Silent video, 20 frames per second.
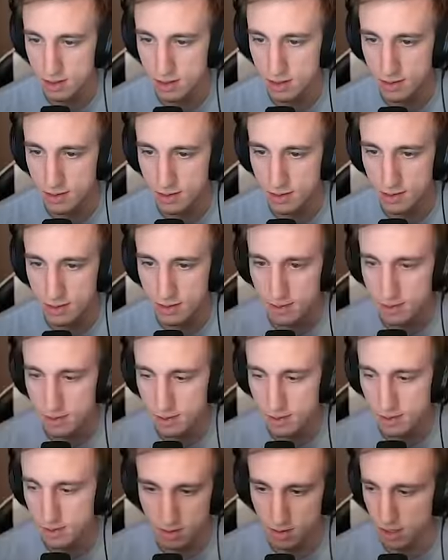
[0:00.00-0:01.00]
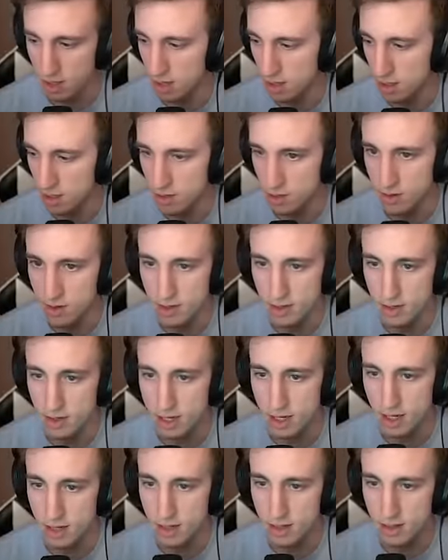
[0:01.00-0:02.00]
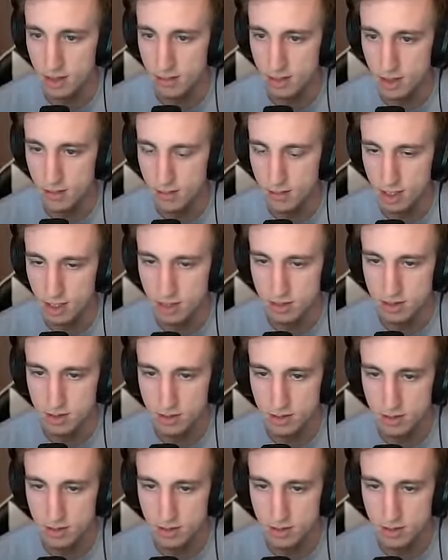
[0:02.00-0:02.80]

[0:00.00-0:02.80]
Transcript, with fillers: Yo, chill out, Rodey. Okay, you're right, you're right. Let me hit minis.